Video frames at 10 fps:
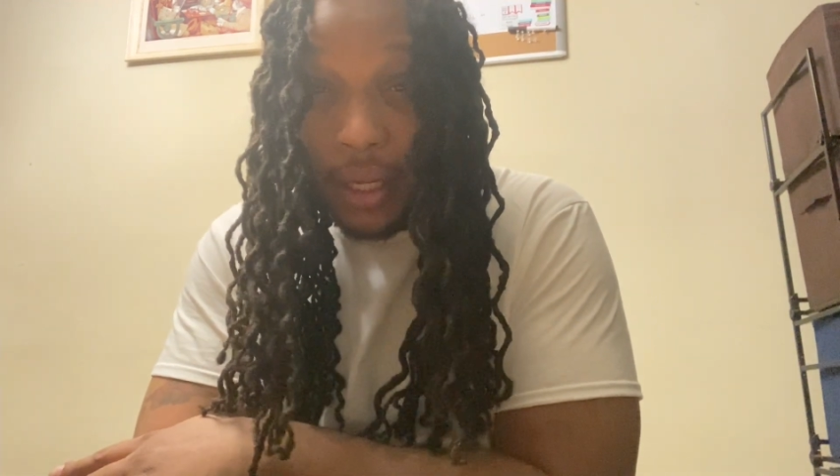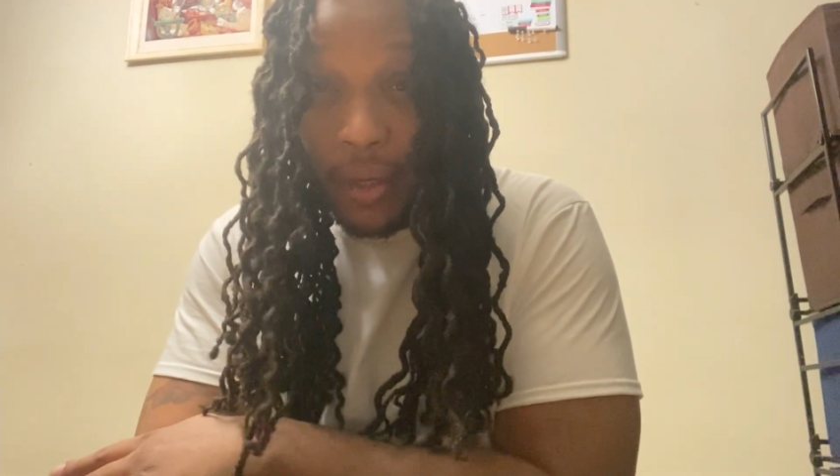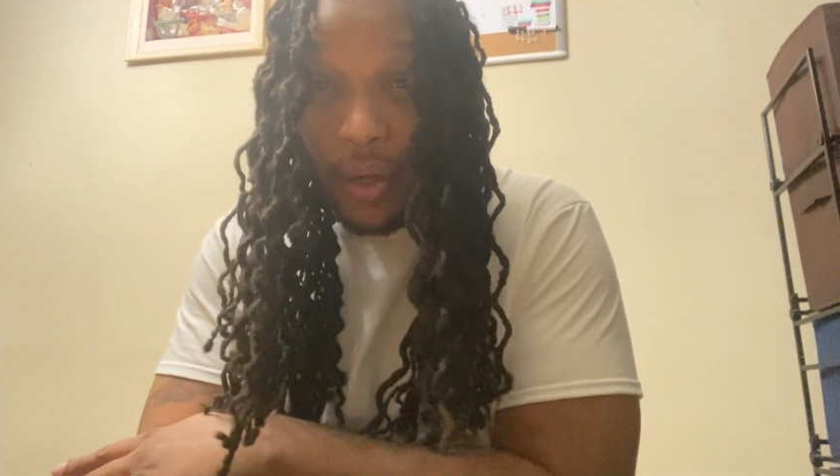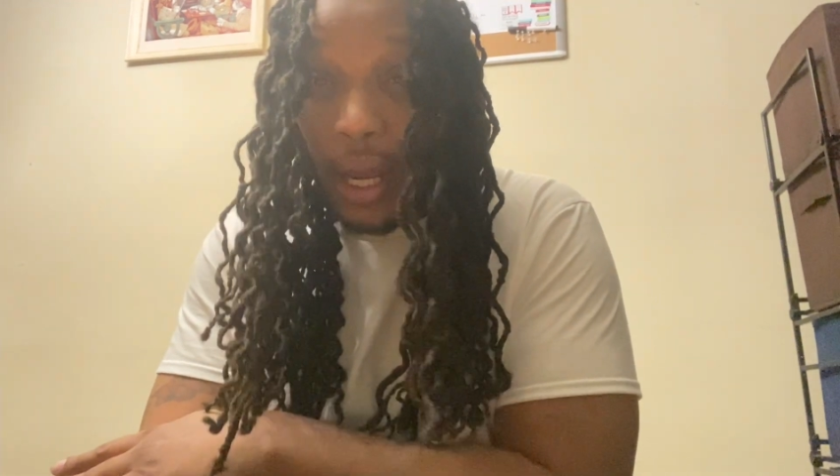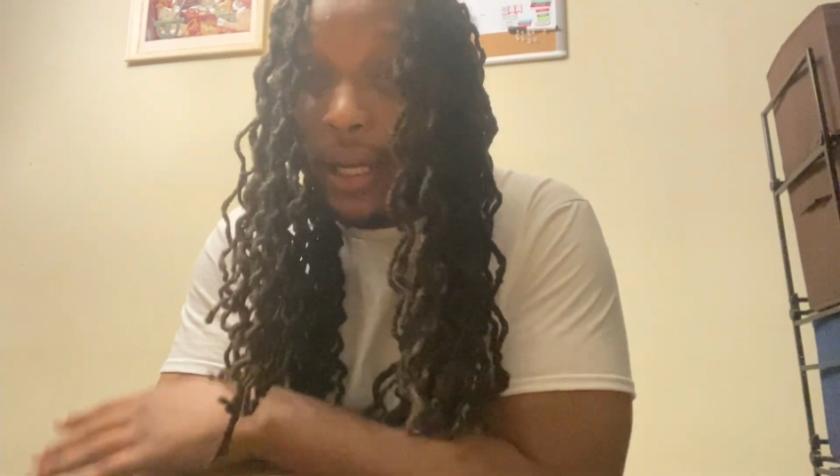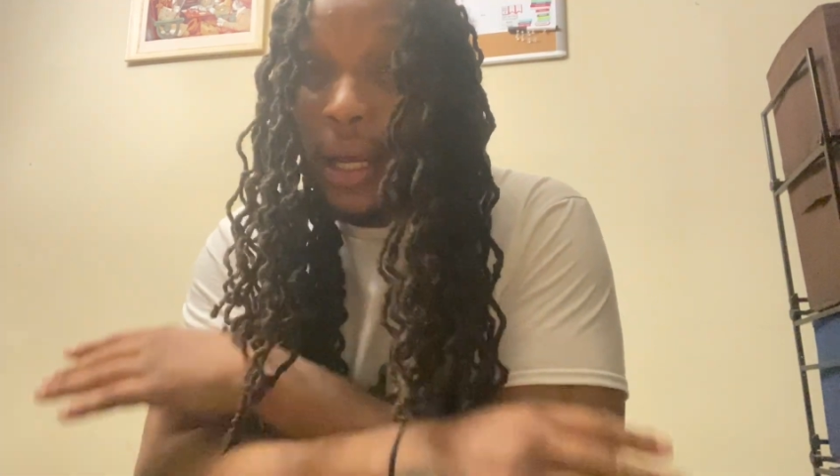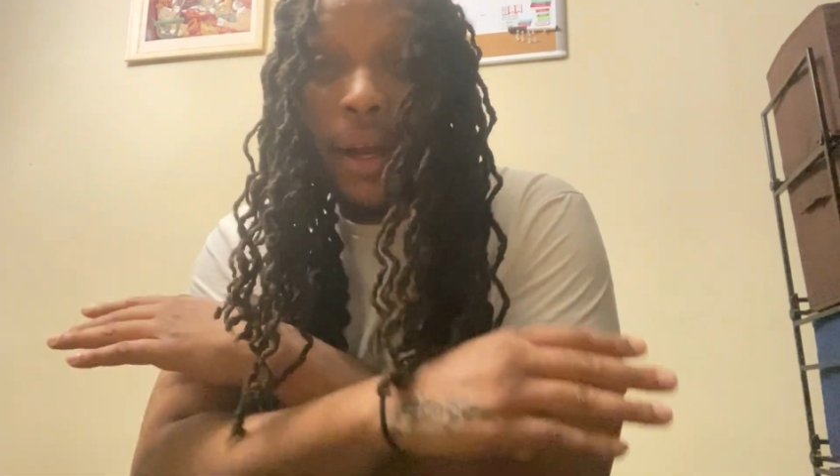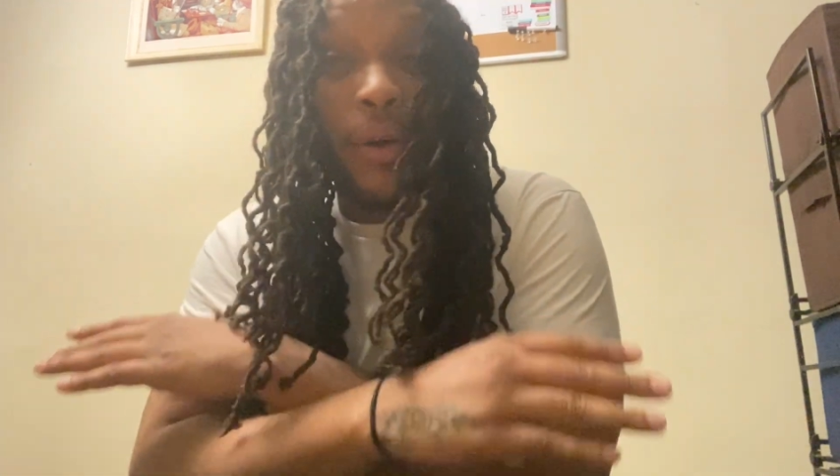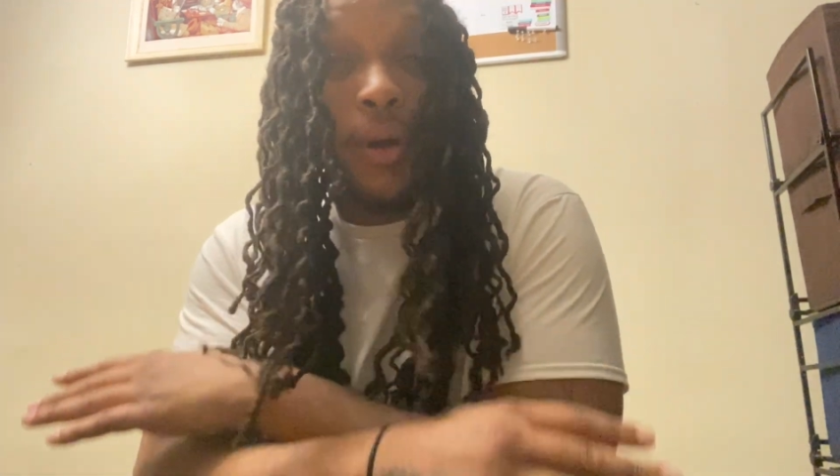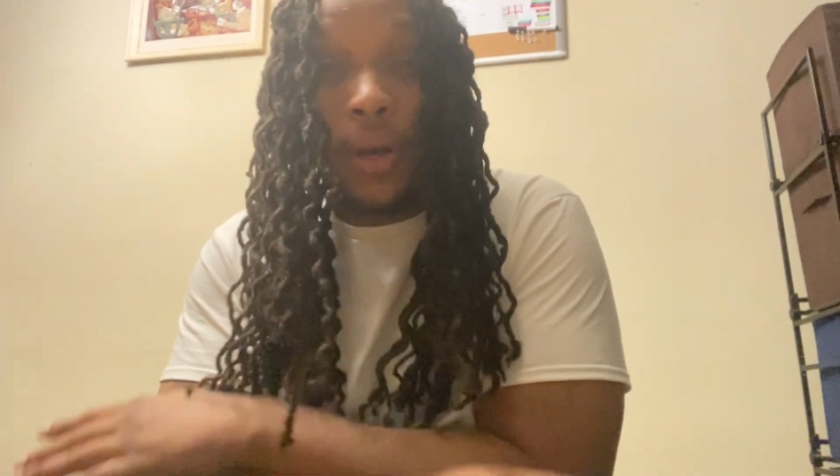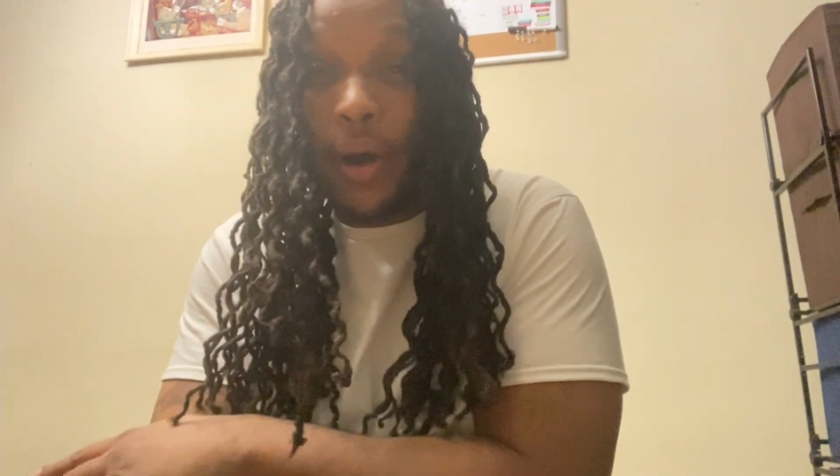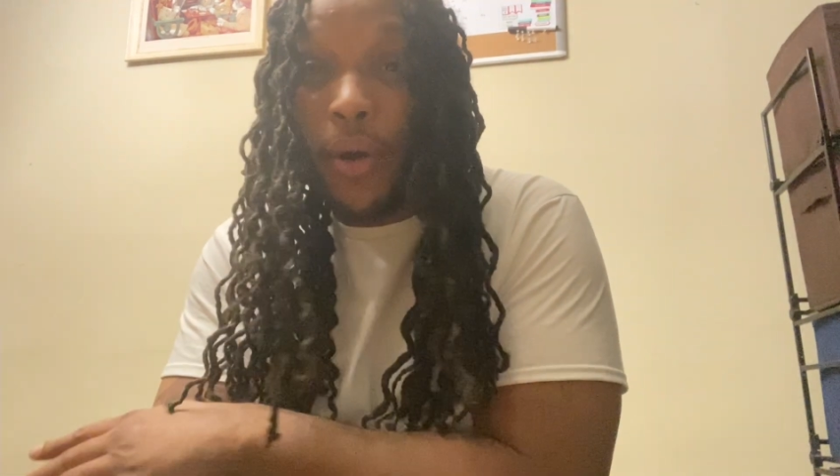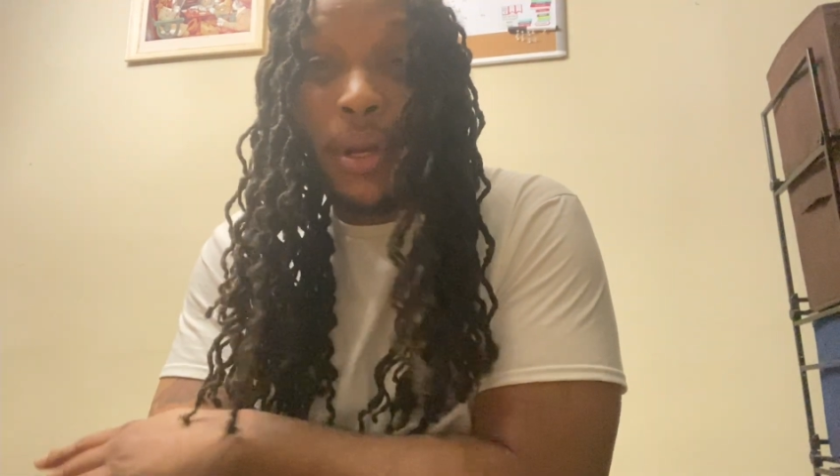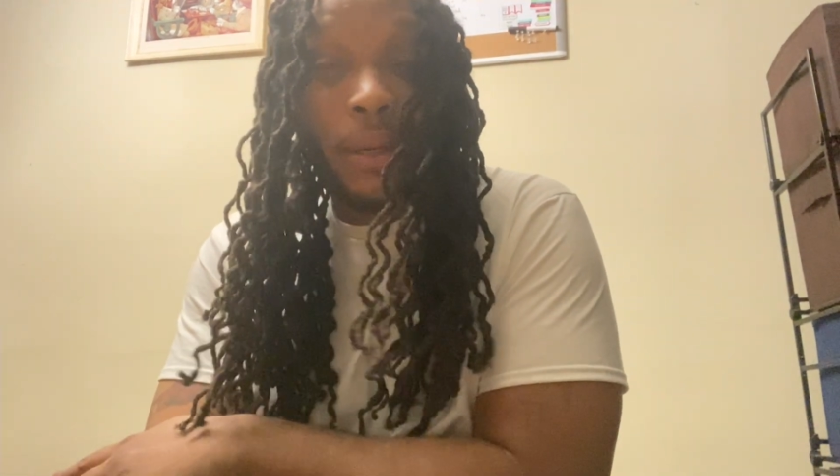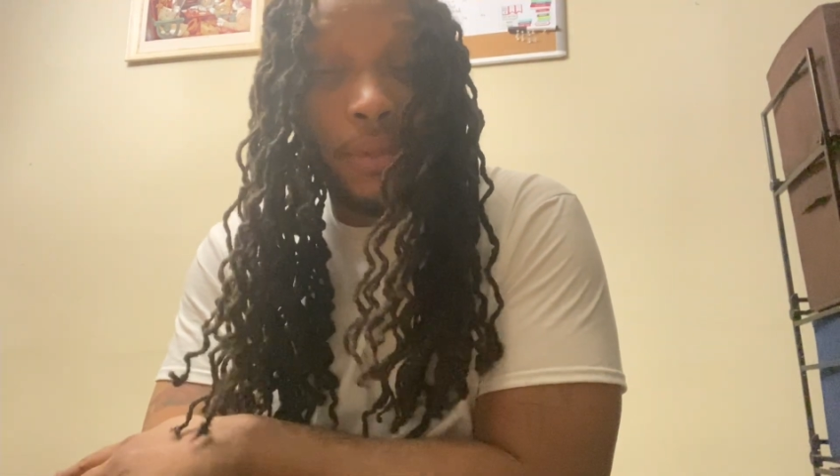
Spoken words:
You know, ain't nothing going on in